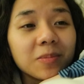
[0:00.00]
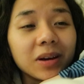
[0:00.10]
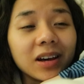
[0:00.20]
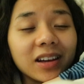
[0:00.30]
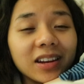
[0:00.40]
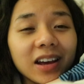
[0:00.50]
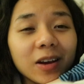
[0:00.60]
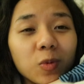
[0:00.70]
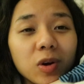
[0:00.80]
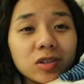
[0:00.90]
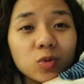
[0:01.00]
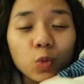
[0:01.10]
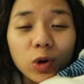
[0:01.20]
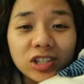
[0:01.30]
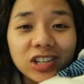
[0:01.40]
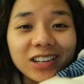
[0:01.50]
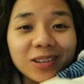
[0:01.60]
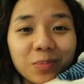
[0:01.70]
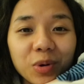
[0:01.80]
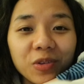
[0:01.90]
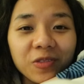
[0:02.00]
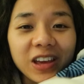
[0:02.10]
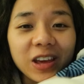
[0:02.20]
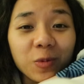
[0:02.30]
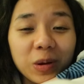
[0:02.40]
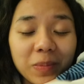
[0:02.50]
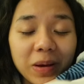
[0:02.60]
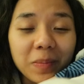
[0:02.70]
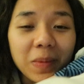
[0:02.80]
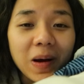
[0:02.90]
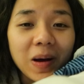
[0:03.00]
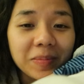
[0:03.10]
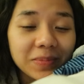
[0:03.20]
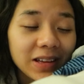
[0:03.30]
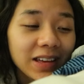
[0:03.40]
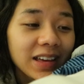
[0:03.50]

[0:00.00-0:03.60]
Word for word: but I was watching movie with my mom